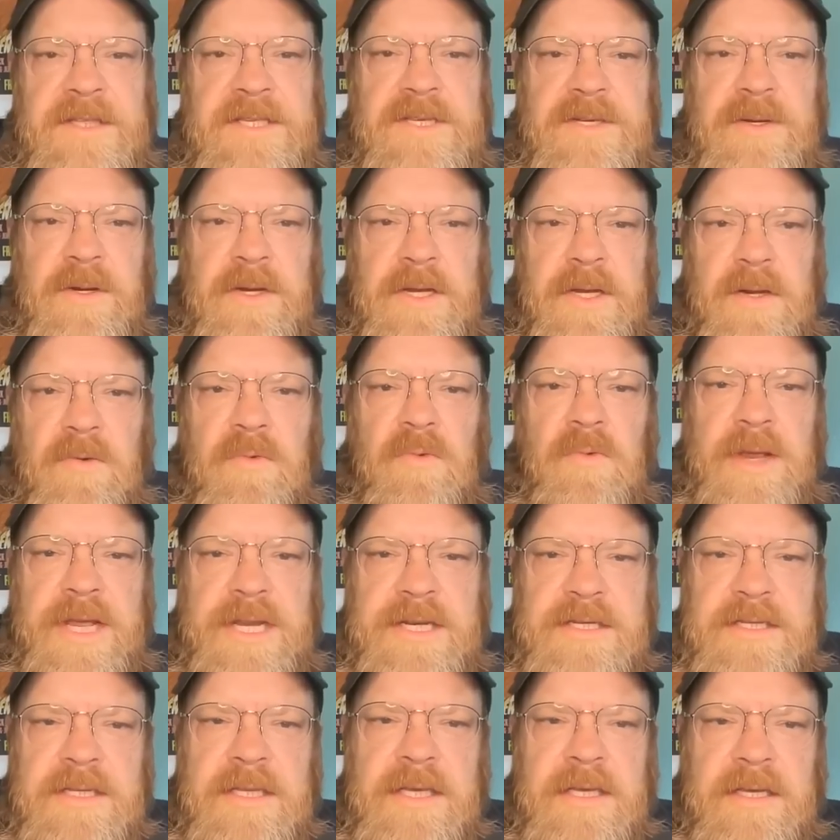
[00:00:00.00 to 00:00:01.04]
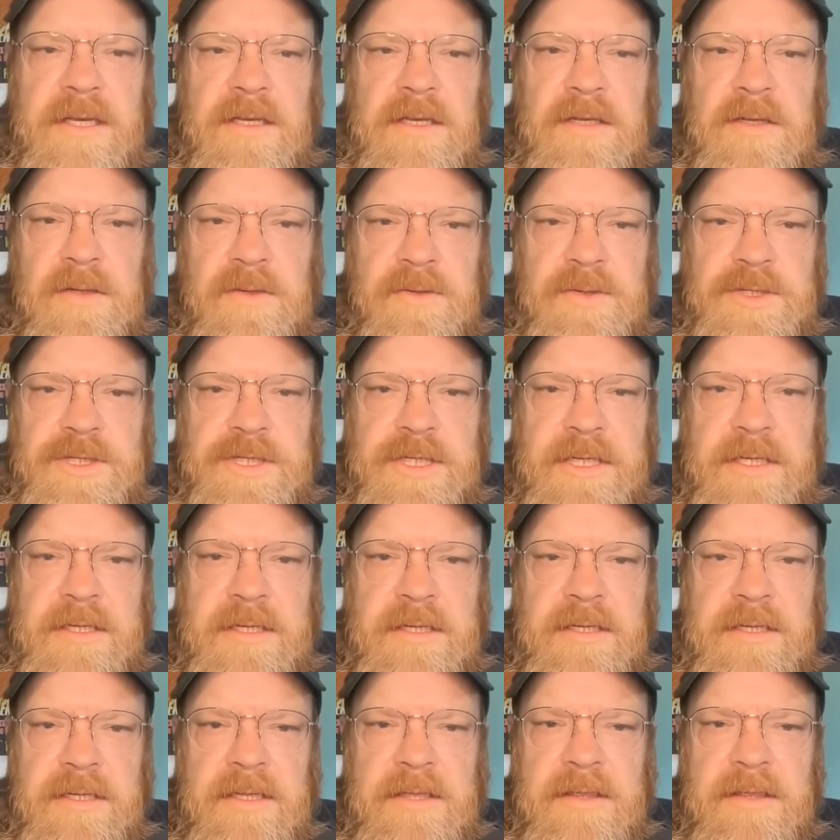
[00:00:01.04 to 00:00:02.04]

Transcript: Fifth Circuit reached the conclusion